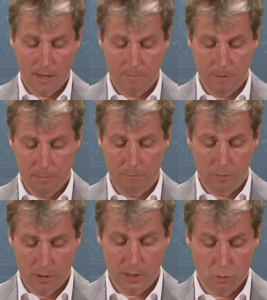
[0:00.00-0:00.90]
And people
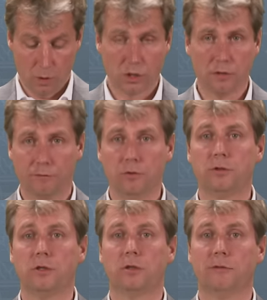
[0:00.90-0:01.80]
thought this was the
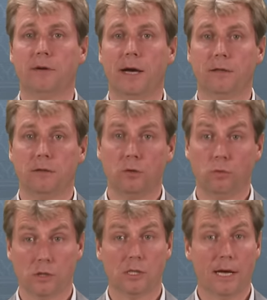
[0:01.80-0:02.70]
future of flight.
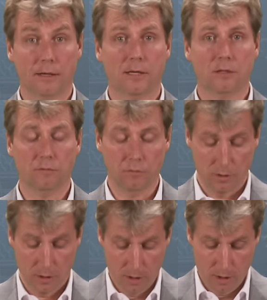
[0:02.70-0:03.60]
It was like this
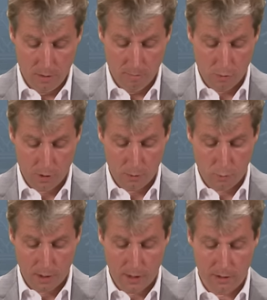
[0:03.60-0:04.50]
for more
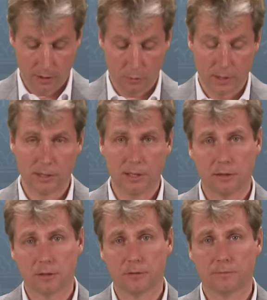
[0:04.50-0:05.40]
than 120
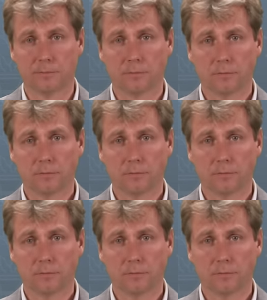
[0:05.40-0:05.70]
years.